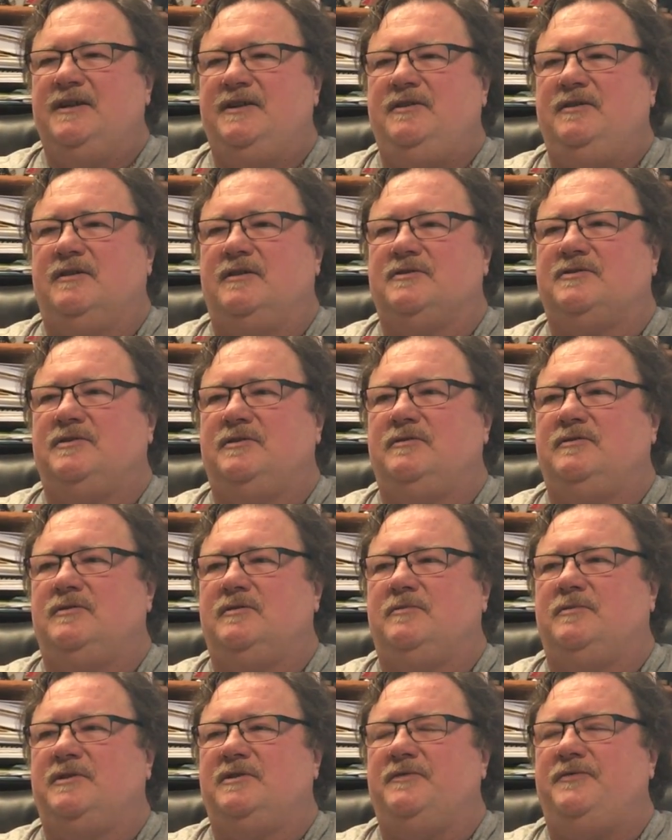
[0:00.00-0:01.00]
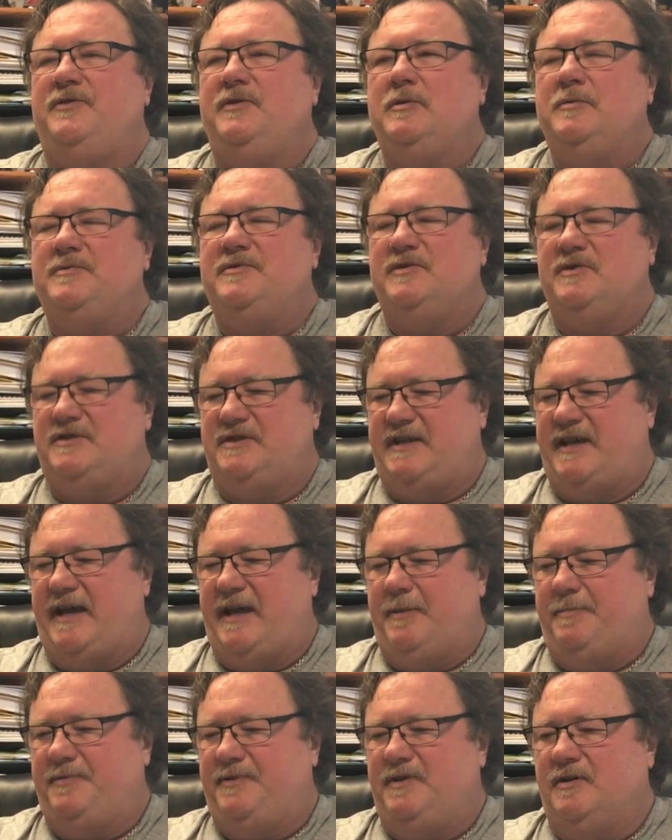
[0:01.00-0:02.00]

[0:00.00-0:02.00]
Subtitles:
You also don't want the fumes to escape.